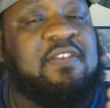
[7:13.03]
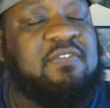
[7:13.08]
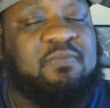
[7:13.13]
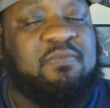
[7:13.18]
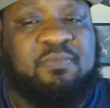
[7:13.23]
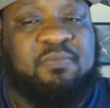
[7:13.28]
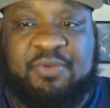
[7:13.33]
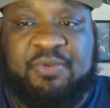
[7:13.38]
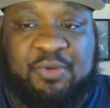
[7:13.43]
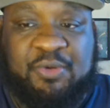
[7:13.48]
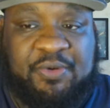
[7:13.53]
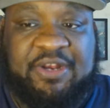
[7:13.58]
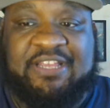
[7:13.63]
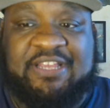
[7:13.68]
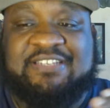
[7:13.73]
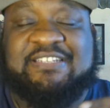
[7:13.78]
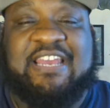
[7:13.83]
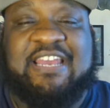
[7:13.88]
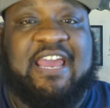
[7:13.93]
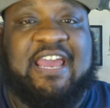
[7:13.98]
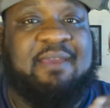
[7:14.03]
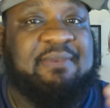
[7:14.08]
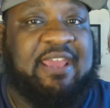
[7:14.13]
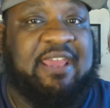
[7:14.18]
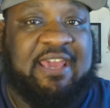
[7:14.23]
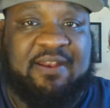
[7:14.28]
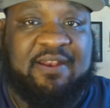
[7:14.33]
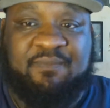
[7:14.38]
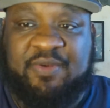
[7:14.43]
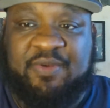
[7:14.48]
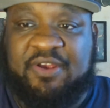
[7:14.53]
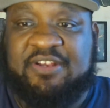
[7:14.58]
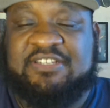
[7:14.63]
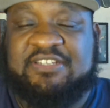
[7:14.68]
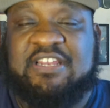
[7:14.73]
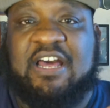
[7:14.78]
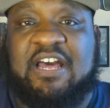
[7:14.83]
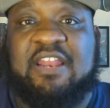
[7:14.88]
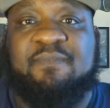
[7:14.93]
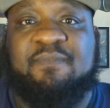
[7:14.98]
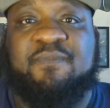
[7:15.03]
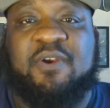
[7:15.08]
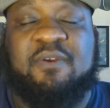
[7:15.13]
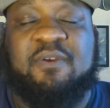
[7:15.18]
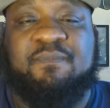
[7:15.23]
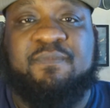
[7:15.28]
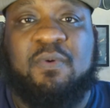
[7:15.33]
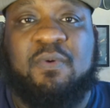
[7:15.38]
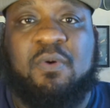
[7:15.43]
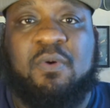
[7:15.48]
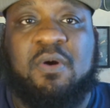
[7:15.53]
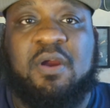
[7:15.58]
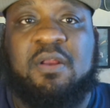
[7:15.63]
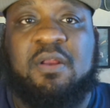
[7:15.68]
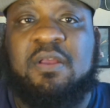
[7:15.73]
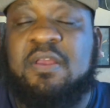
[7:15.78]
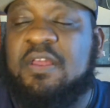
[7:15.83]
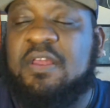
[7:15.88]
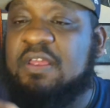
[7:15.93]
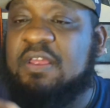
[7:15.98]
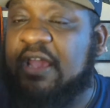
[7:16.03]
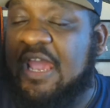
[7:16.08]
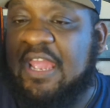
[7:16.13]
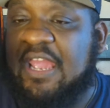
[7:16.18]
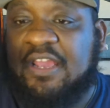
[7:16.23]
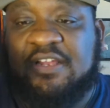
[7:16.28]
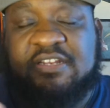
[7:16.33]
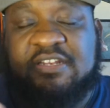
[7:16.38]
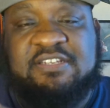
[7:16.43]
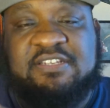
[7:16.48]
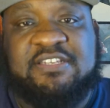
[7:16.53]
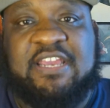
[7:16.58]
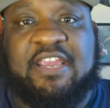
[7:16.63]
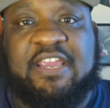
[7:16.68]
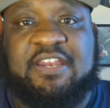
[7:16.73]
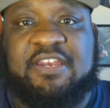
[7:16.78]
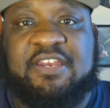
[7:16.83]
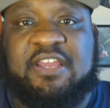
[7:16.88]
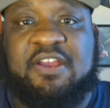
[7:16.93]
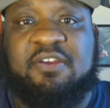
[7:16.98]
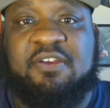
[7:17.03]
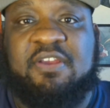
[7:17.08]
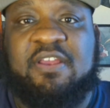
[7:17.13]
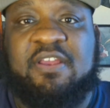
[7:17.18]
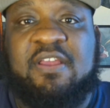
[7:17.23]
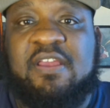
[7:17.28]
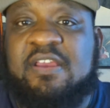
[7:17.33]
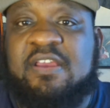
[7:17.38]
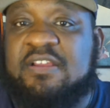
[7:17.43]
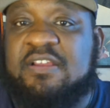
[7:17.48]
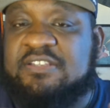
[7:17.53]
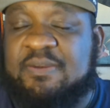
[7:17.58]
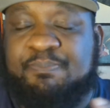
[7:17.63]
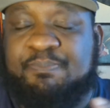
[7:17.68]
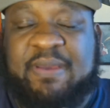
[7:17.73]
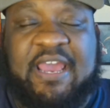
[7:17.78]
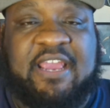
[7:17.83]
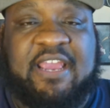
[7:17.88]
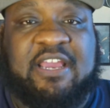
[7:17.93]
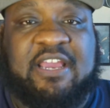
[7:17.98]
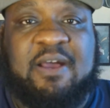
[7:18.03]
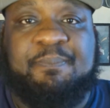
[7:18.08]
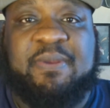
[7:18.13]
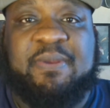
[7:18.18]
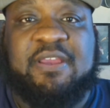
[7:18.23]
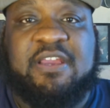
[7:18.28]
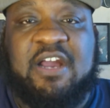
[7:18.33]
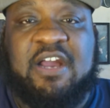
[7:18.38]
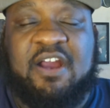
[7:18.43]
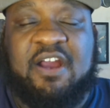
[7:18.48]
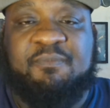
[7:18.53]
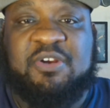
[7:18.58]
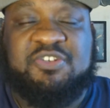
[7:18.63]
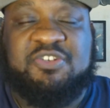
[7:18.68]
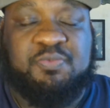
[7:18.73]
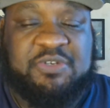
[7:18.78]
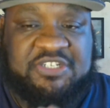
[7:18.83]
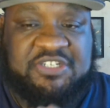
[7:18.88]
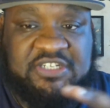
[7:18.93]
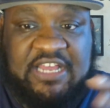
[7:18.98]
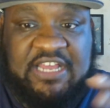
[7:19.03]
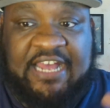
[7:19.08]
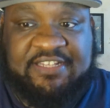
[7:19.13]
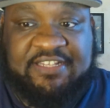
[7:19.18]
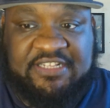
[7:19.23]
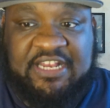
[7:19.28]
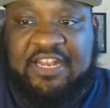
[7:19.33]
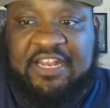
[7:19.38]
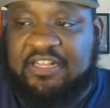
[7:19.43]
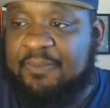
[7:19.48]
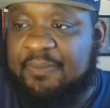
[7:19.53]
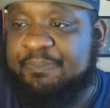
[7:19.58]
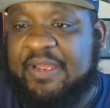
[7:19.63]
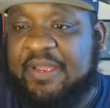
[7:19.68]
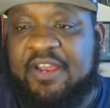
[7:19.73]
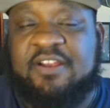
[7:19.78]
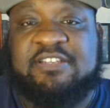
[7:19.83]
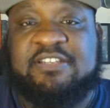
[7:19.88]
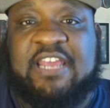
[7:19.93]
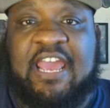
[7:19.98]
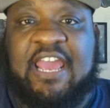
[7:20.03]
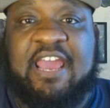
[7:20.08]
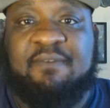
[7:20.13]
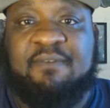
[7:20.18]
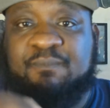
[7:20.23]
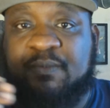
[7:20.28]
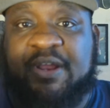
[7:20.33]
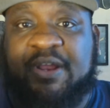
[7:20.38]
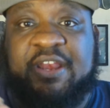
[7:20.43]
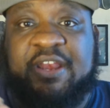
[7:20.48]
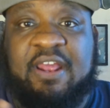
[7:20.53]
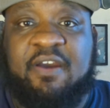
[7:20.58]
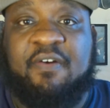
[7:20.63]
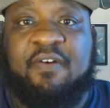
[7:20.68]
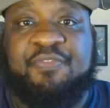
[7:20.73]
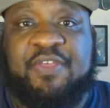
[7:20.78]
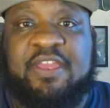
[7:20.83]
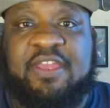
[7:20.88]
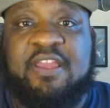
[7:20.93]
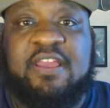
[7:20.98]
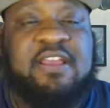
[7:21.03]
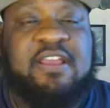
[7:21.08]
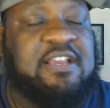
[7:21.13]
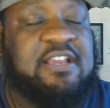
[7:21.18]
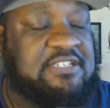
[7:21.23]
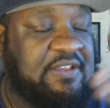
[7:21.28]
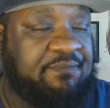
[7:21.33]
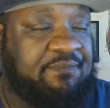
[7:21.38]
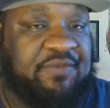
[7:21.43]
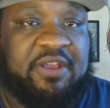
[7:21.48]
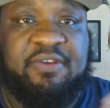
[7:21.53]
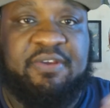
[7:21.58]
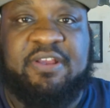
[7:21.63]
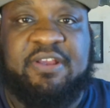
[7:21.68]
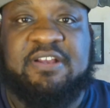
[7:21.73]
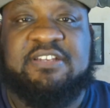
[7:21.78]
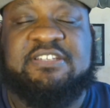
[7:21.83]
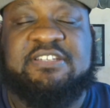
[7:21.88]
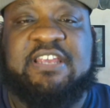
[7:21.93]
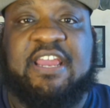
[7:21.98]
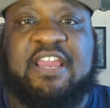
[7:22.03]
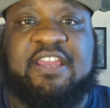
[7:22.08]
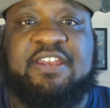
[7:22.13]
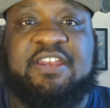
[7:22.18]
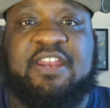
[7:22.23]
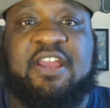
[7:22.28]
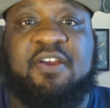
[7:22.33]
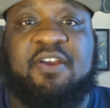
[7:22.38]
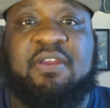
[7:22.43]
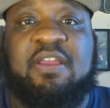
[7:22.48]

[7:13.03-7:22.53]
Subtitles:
during his time, they had a very solid front four. They had good secondary to back up in coverage, which I think the Bears have when healthy, is a very good secondary.